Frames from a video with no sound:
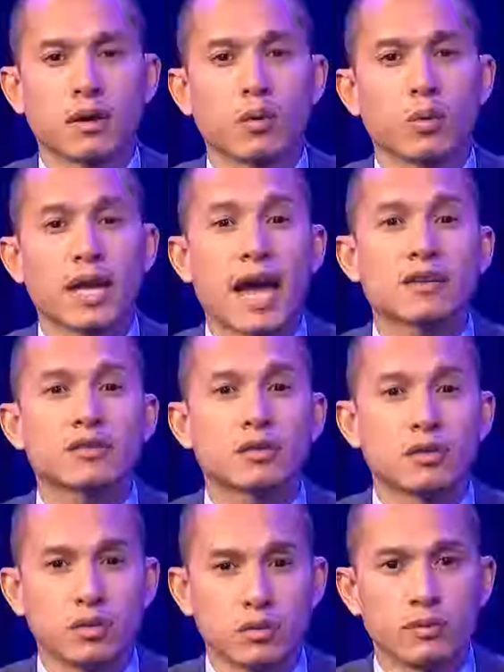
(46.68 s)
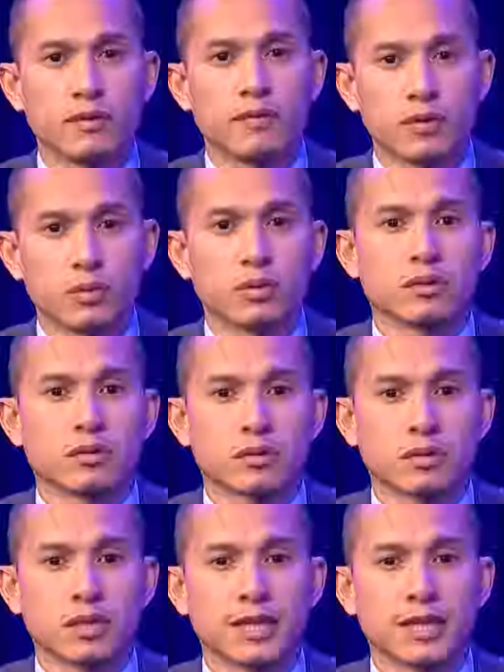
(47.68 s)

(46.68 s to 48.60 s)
We ask you, the viewers,